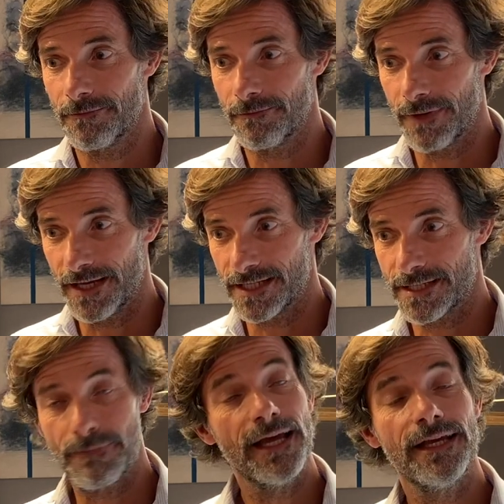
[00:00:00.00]
by
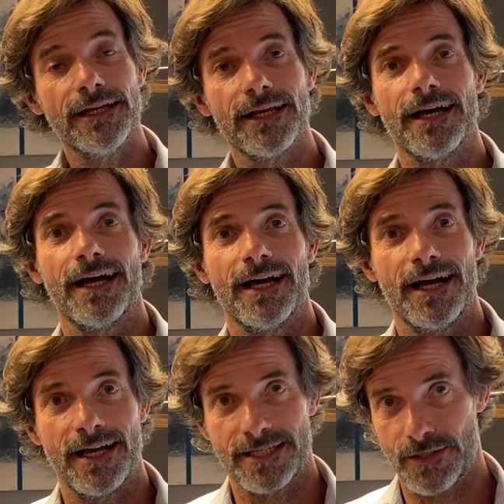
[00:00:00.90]
Spain
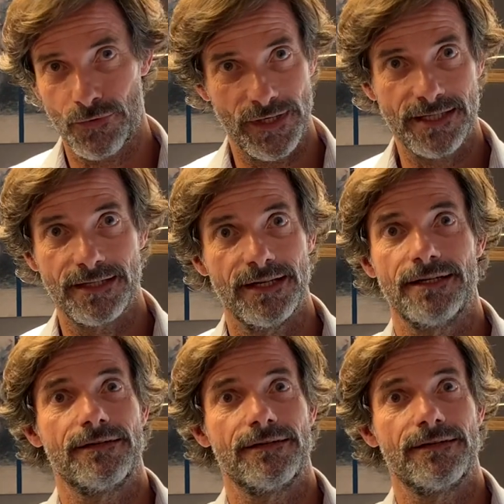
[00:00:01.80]
as resident.